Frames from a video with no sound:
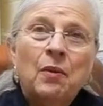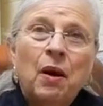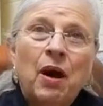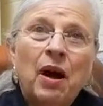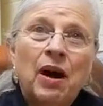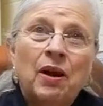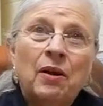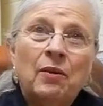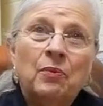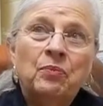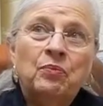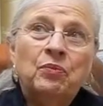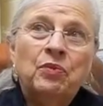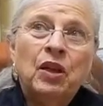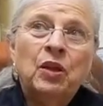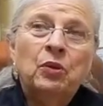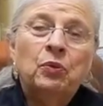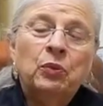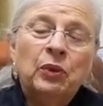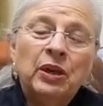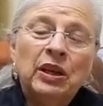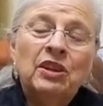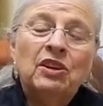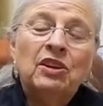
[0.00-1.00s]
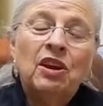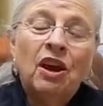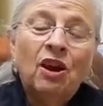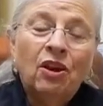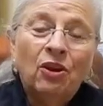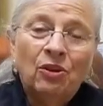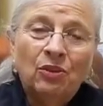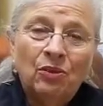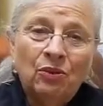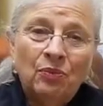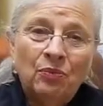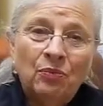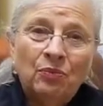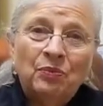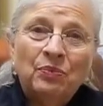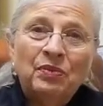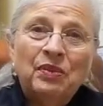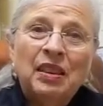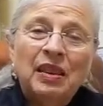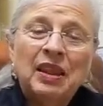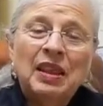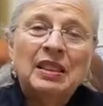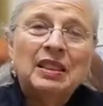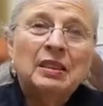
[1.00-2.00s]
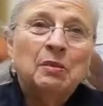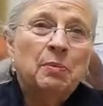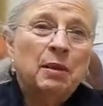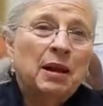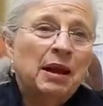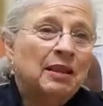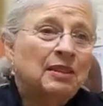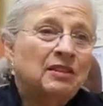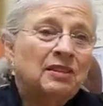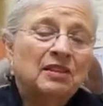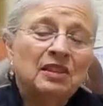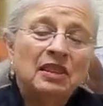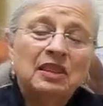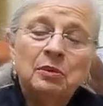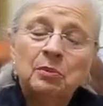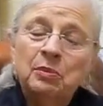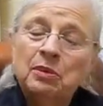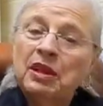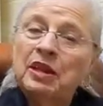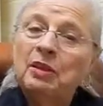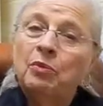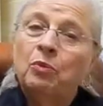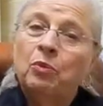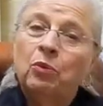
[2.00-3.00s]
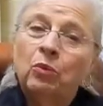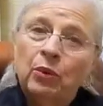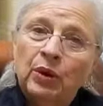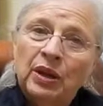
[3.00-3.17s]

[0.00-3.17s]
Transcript: then we know, in the bounce and the beam,